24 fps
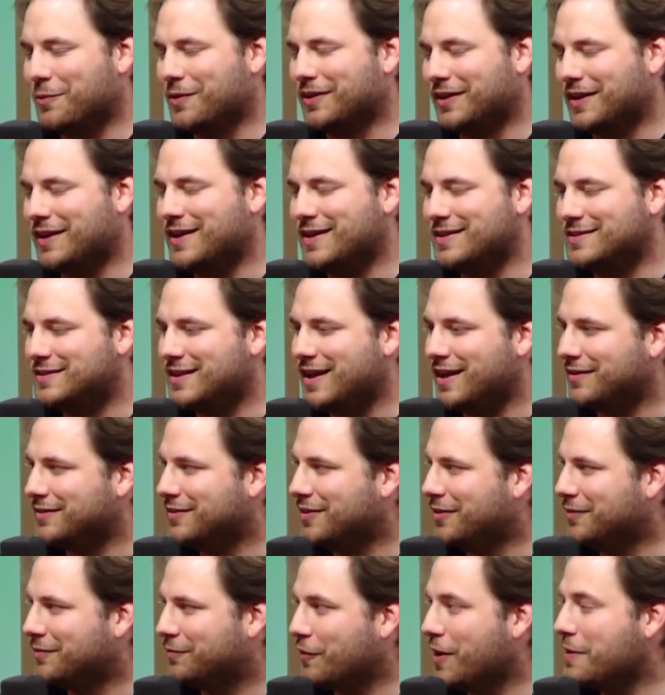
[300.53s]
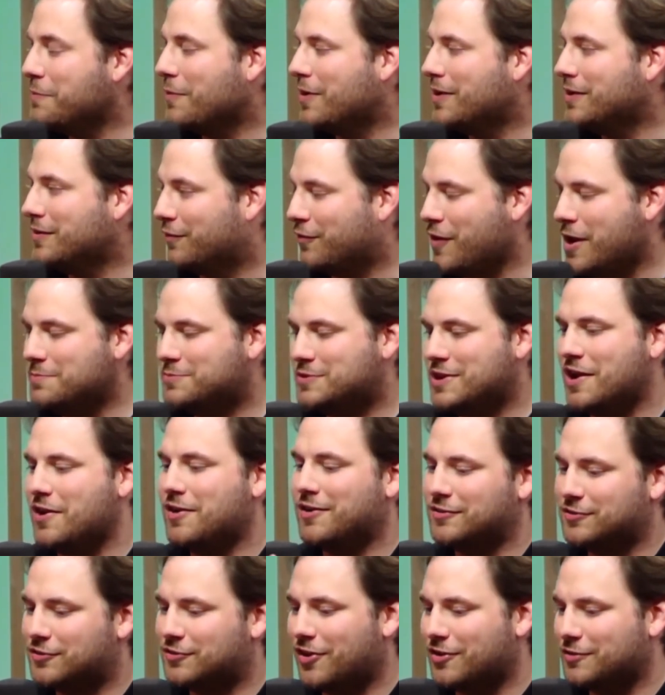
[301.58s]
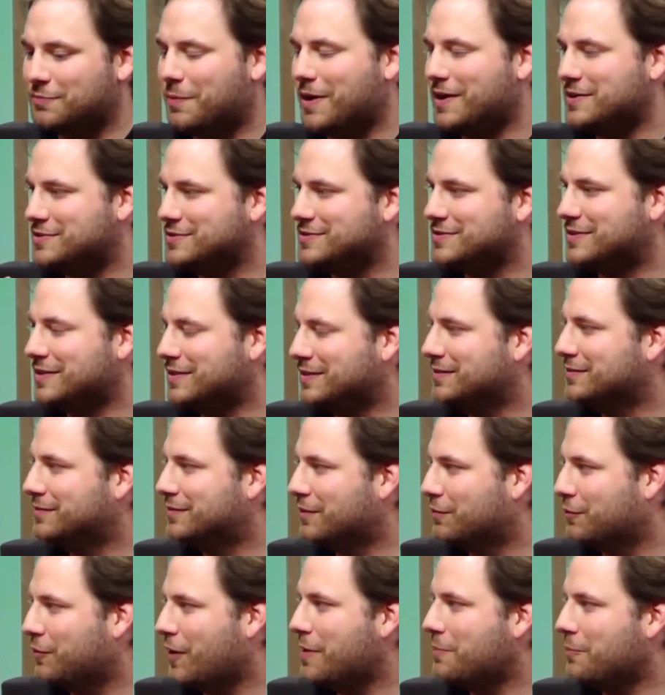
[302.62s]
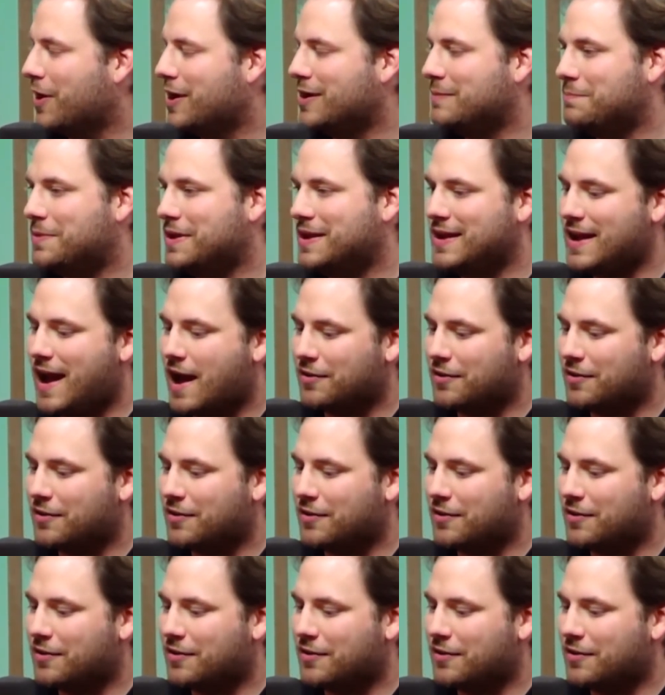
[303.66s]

really is, yeah. No, frame tearing is caused by just the frame rate being